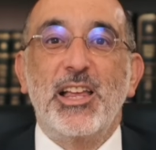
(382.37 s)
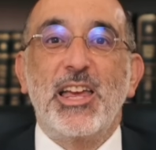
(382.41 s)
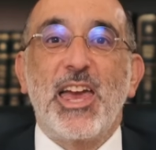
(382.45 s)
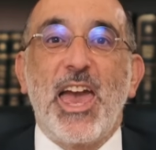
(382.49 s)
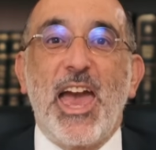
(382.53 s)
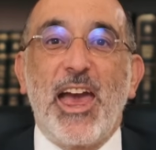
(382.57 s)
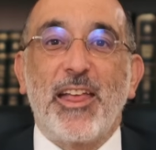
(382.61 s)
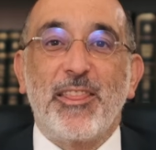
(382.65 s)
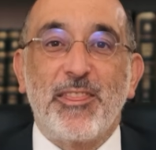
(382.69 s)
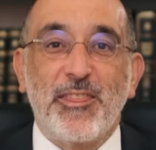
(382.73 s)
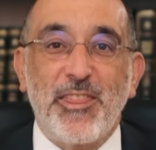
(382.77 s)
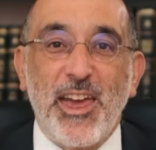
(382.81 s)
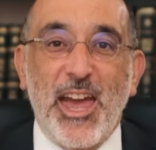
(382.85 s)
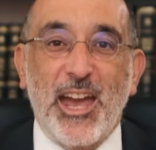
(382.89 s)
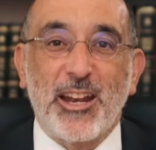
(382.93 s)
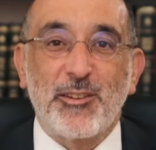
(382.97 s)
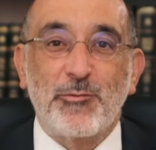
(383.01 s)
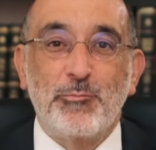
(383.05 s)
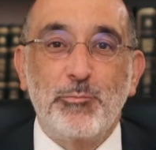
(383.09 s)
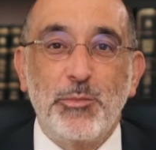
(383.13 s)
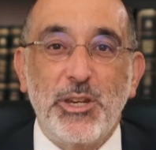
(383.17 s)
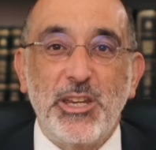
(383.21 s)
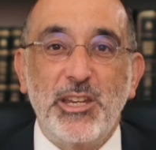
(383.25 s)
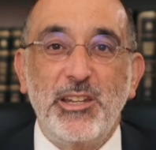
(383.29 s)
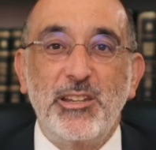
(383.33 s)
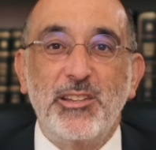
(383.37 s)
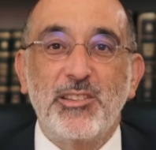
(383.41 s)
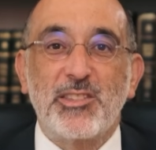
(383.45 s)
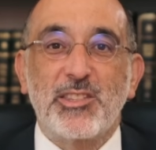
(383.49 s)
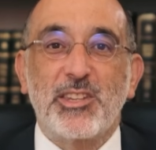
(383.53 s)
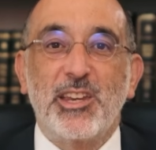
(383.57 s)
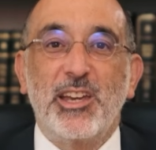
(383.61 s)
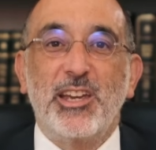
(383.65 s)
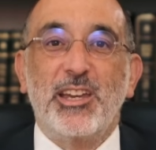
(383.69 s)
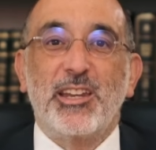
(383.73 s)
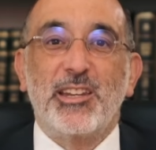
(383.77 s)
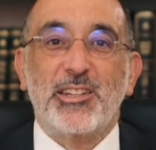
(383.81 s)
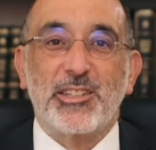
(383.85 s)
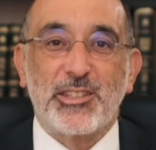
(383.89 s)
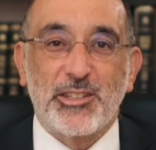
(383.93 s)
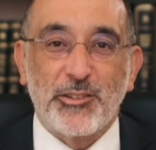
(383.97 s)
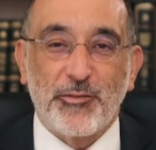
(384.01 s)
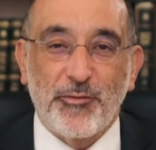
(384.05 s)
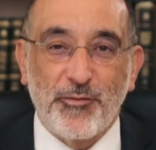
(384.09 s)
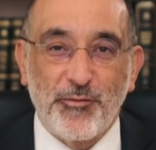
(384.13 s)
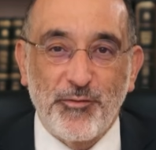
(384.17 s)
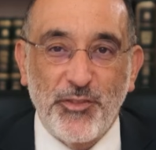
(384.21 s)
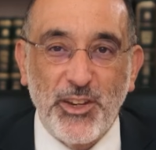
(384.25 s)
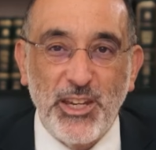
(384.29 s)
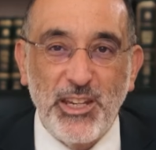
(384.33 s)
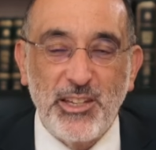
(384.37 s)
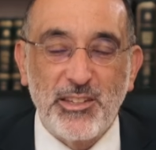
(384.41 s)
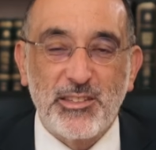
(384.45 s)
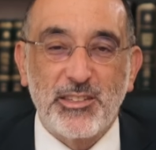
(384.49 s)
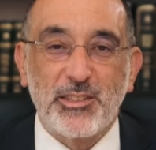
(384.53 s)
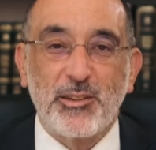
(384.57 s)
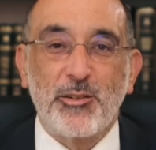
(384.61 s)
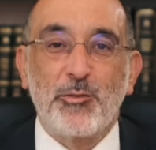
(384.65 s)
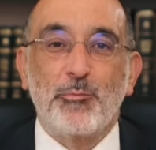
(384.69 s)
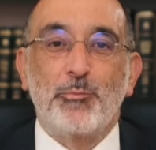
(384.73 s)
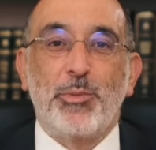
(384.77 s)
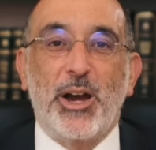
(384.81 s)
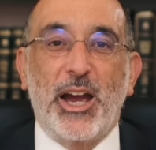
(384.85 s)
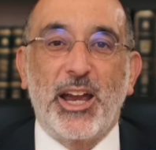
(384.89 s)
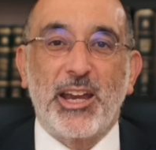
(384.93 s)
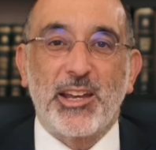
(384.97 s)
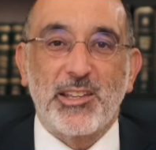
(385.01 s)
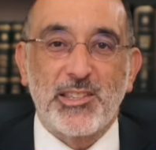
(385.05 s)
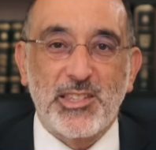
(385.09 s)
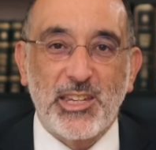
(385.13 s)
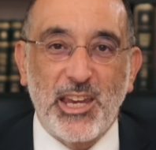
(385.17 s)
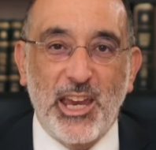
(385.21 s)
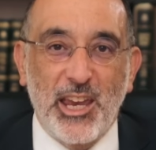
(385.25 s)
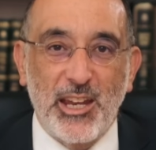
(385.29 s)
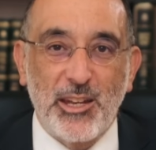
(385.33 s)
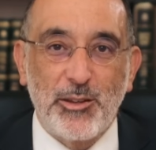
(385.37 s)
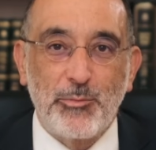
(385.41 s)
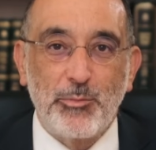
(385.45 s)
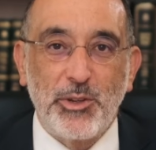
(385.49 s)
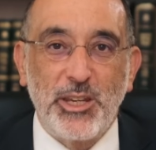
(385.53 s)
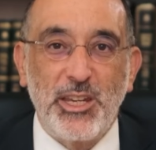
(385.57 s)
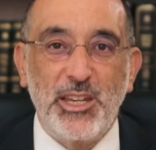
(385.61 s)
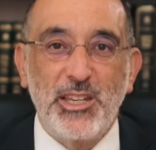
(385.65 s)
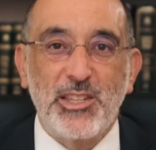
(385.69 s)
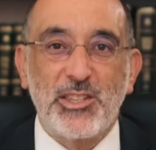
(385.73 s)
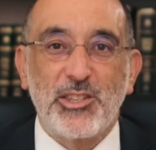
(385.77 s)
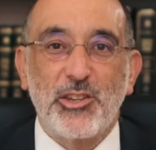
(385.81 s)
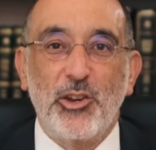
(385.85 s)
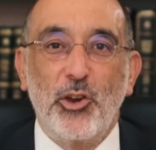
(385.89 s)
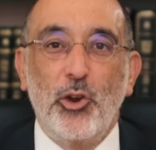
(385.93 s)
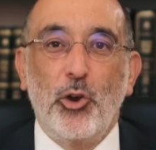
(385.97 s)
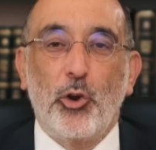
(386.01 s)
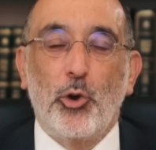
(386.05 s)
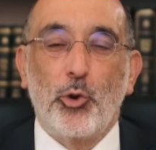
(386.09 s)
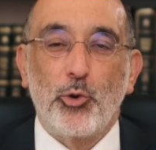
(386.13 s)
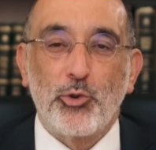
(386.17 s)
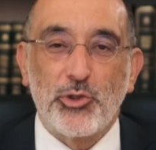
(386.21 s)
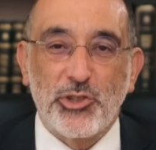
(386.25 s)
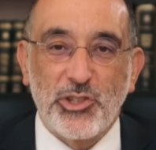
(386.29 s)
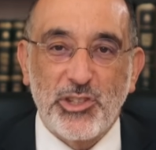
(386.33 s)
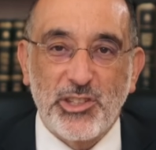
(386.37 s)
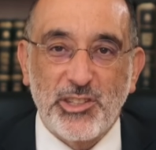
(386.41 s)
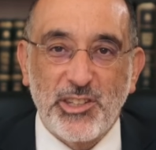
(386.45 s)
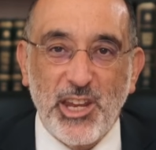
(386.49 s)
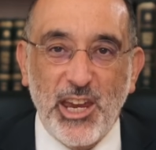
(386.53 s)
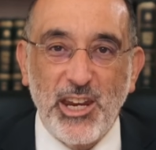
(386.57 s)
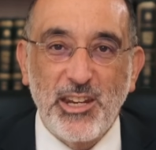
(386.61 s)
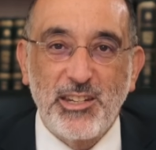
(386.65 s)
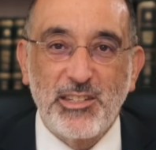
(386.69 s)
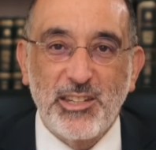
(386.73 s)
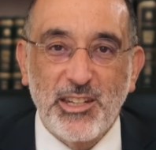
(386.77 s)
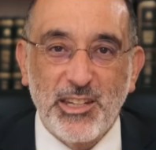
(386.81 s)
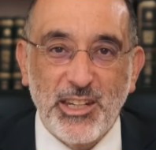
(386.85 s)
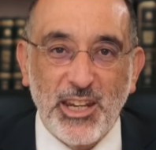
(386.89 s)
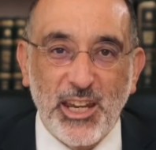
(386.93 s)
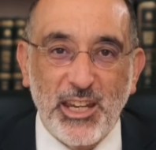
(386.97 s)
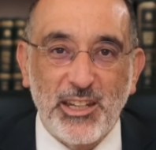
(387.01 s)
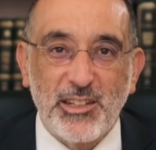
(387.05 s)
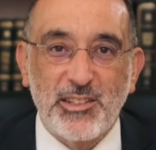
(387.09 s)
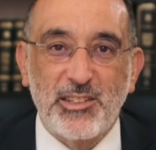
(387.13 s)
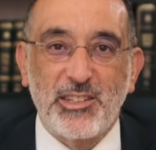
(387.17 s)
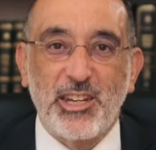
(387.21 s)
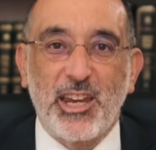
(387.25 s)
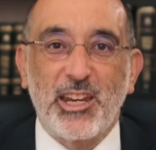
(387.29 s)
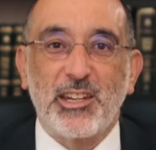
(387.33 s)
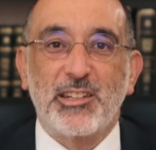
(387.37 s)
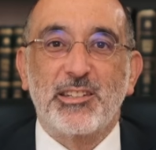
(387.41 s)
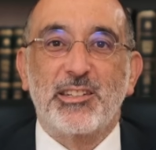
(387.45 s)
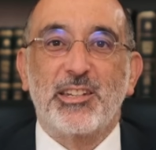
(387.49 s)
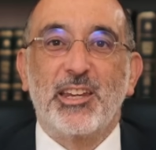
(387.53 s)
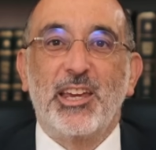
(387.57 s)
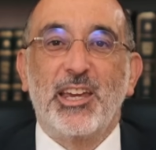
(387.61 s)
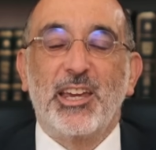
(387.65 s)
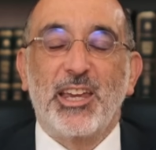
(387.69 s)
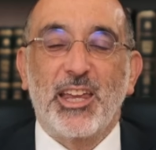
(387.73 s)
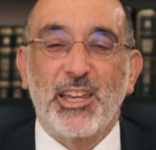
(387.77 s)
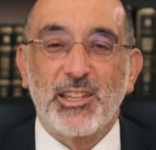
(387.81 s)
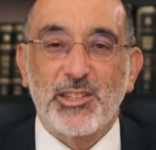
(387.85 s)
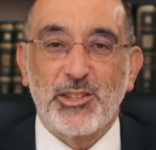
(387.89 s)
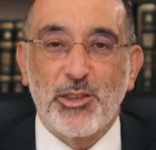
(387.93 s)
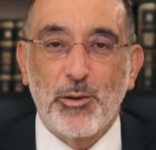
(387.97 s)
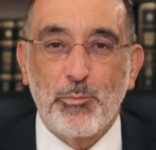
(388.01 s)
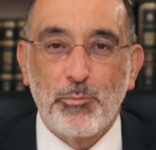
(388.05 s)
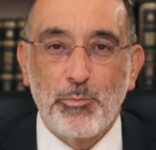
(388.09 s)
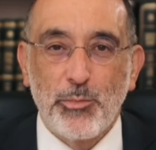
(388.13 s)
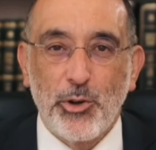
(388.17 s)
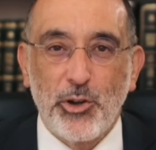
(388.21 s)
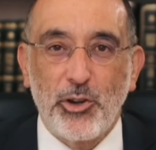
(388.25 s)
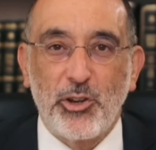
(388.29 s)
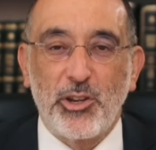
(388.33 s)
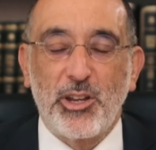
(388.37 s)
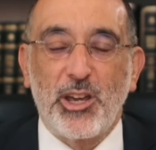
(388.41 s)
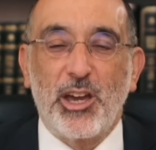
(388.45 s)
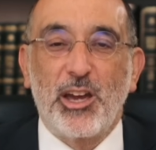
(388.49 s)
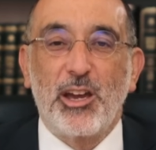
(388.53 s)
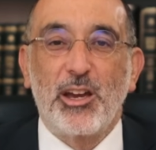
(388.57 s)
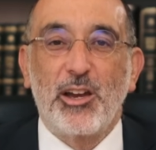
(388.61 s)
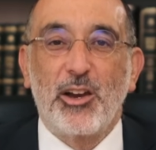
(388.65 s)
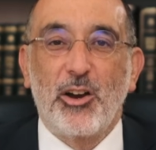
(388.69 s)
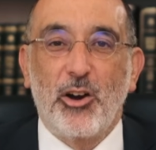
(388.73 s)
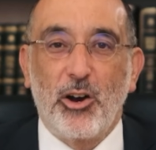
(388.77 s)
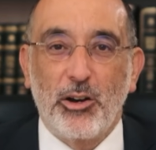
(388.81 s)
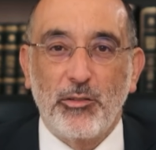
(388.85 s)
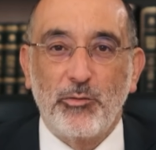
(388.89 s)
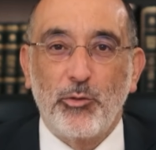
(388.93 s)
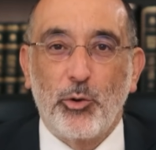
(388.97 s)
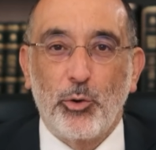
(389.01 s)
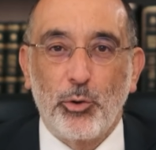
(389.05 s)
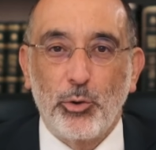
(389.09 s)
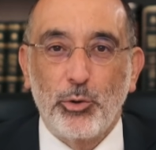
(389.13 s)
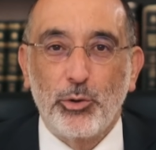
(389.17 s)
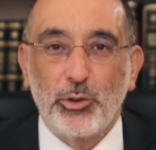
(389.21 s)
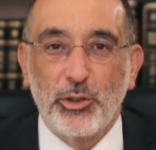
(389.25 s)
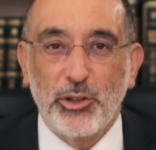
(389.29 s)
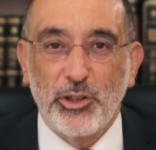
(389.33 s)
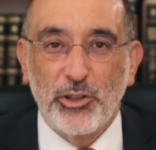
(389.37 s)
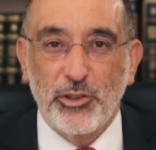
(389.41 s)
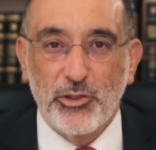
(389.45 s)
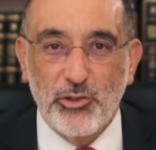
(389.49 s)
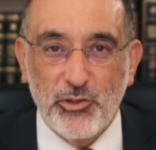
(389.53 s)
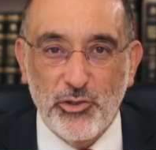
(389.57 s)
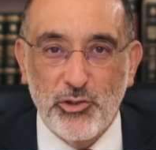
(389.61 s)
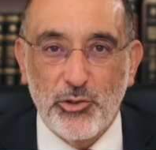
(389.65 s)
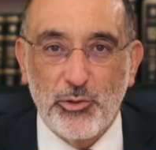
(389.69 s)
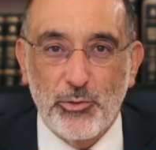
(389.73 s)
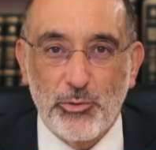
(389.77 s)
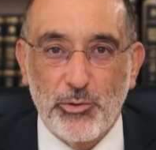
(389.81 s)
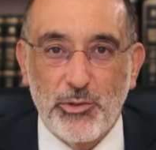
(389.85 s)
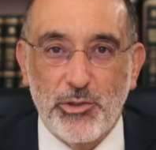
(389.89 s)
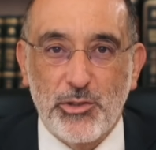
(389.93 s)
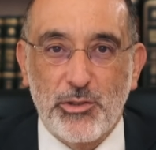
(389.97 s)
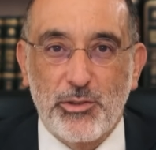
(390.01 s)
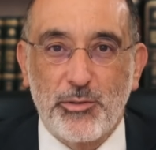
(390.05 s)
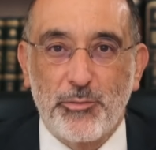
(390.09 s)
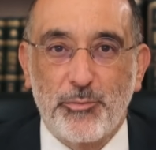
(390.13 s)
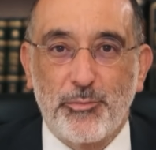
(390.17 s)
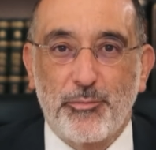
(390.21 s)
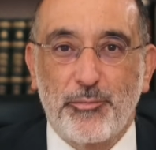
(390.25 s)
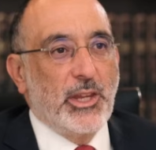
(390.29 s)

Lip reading: And that means defeat by its enemies whose stated intent is the murder of all Jews.